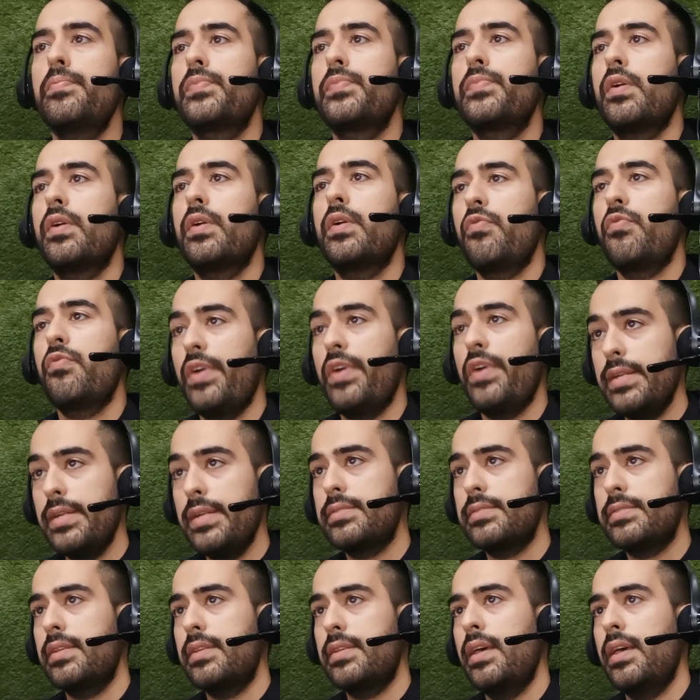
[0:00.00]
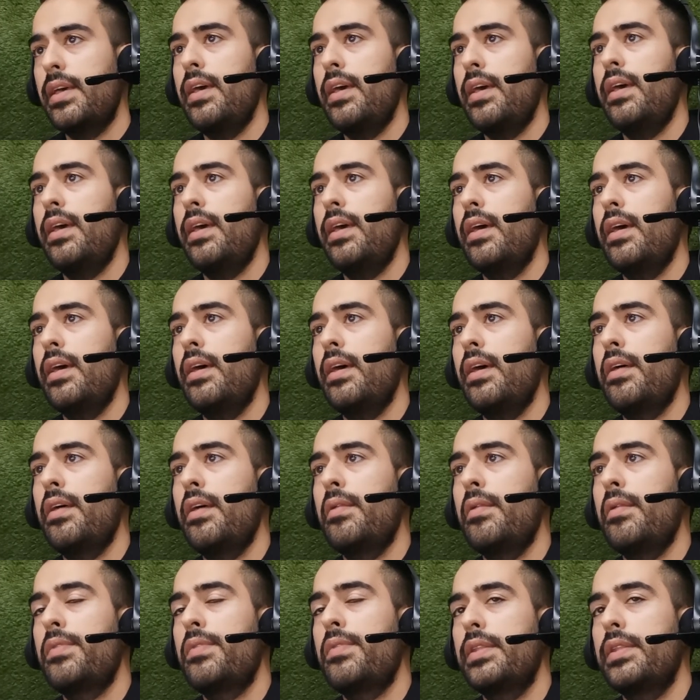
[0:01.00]
First,
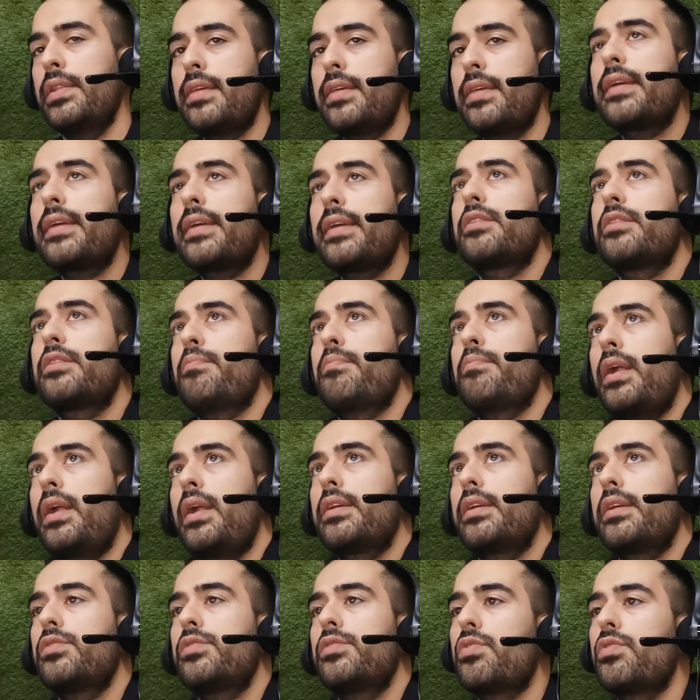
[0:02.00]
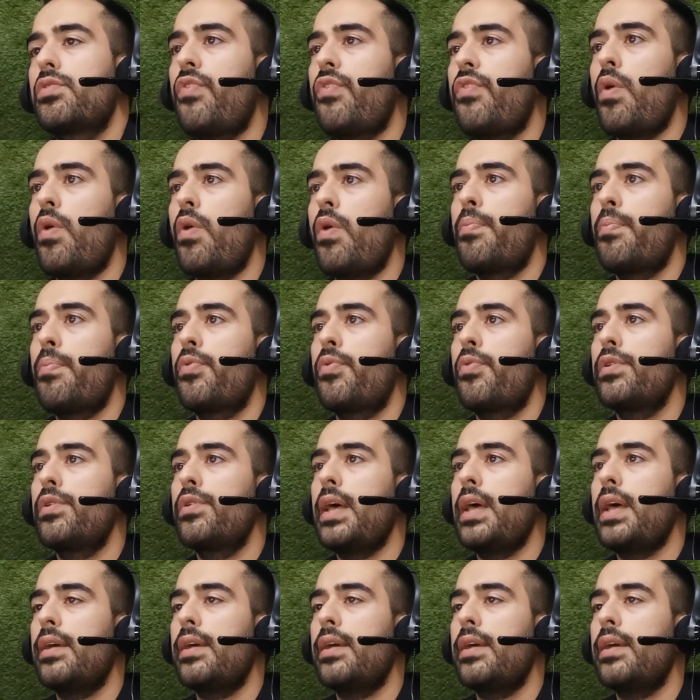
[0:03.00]
the target market of our product